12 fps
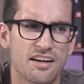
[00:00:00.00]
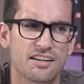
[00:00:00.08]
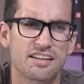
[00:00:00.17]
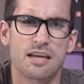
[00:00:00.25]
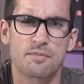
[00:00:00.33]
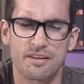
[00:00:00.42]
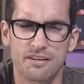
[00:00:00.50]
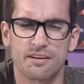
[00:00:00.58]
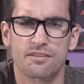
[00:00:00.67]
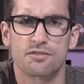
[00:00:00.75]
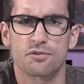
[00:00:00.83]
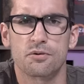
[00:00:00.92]
uh, Gaming
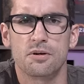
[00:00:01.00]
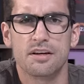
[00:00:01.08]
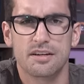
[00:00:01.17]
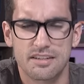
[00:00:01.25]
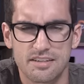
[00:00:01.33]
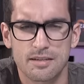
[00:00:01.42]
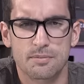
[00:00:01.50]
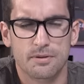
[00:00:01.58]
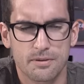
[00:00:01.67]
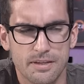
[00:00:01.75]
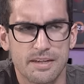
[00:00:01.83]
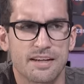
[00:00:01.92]
Console Deep
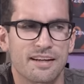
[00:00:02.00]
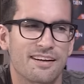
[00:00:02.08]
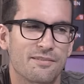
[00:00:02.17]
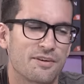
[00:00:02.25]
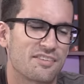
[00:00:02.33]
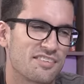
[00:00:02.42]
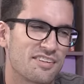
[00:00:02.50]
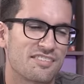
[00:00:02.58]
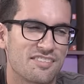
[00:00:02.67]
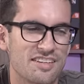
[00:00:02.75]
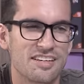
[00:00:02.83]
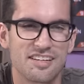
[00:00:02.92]
Cleaning. I would have said
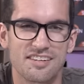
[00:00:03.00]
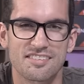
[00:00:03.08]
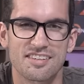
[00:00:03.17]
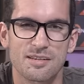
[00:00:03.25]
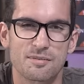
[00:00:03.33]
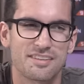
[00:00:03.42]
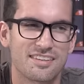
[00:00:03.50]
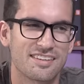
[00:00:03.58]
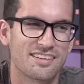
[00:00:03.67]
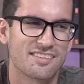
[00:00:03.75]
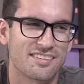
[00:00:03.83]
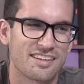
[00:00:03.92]
CDC, but then
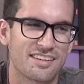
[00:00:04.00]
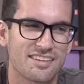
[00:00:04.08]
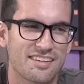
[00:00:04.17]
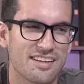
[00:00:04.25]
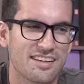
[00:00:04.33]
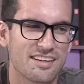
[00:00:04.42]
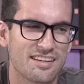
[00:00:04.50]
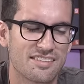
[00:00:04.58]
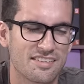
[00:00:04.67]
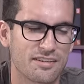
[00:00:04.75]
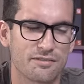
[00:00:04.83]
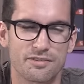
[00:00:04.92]
that's like
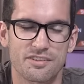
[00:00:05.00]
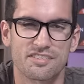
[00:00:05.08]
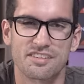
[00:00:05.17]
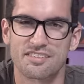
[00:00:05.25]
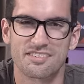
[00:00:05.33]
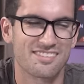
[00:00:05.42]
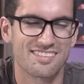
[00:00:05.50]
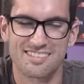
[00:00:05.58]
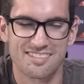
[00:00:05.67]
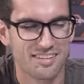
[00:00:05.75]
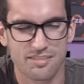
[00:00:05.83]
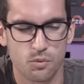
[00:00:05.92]
Center for Disease Control. It
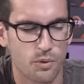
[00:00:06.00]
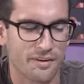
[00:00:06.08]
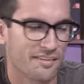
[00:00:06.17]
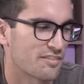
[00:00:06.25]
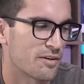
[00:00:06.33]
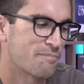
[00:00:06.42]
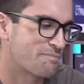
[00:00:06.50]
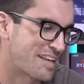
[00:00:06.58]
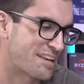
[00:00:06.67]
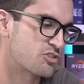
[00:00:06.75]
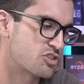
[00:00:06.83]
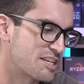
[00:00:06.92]
just doesn't work. So
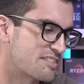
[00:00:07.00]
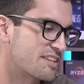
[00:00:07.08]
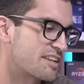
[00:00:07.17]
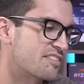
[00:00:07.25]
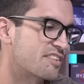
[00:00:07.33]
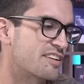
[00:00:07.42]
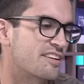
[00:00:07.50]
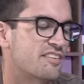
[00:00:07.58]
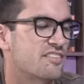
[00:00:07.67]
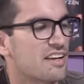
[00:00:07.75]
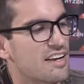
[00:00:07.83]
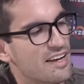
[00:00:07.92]
yeah, GCDC it
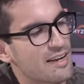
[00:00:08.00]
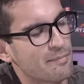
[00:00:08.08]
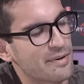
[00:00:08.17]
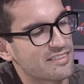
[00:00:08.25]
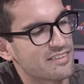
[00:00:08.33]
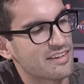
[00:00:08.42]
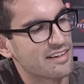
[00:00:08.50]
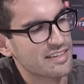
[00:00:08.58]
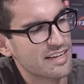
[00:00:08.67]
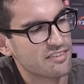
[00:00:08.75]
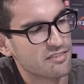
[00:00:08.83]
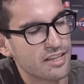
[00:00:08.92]
is. But uh,
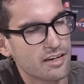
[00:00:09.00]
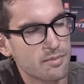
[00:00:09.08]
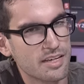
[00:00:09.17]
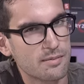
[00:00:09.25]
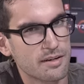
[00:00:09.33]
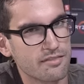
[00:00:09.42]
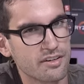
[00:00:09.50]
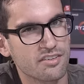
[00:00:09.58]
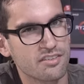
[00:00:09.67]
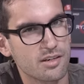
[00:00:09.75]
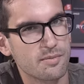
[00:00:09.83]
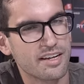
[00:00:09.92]
yeah, so that'll be coming up very
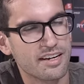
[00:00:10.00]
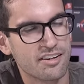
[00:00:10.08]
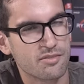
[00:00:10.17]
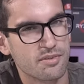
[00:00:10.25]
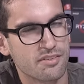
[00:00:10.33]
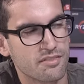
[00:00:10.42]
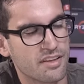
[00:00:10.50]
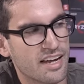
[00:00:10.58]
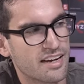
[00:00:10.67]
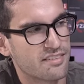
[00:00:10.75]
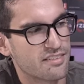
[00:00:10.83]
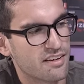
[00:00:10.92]
soon. I'll make announcements for
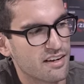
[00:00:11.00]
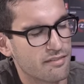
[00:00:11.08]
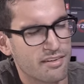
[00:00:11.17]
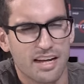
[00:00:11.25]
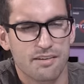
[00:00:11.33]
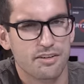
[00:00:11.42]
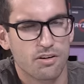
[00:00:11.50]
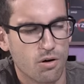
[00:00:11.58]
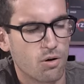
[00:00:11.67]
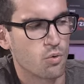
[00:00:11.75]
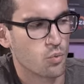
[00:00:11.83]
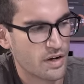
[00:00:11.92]
that uh, if I haven't
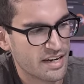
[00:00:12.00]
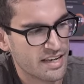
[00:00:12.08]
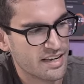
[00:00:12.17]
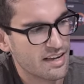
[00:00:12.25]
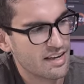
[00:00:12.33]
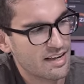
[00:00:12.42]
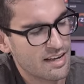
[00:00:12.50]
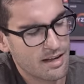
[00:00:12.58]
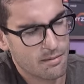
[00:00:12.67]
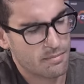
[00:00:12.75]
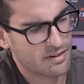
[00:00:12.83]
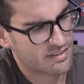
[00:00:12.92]
already.
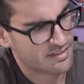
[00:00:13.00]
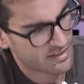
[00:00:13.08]
But